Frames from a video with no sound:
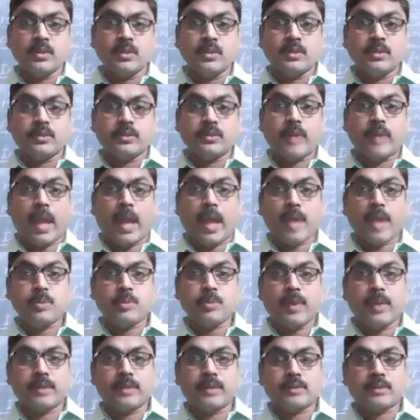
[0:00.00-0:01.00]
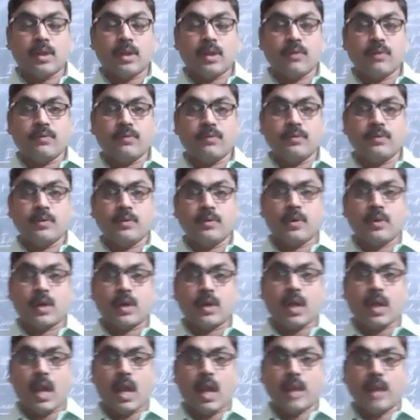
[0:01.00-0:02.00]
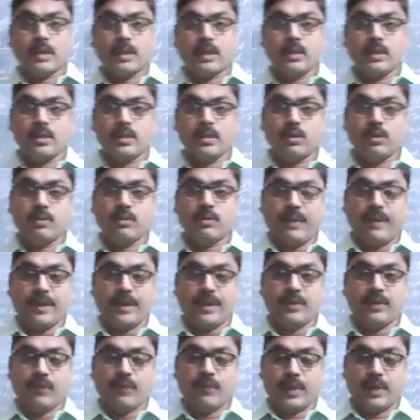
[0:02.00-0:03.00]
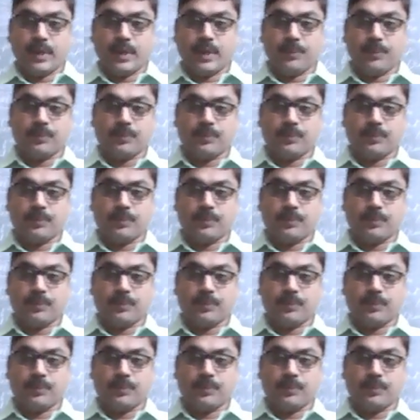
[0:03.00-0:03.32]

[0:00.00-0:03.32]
the aspirants of CLAT 2020